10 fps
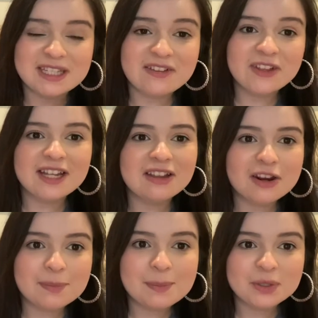and I feel like a
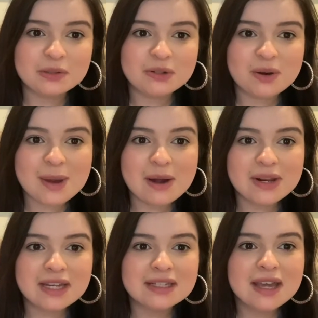lot of people don't know about it.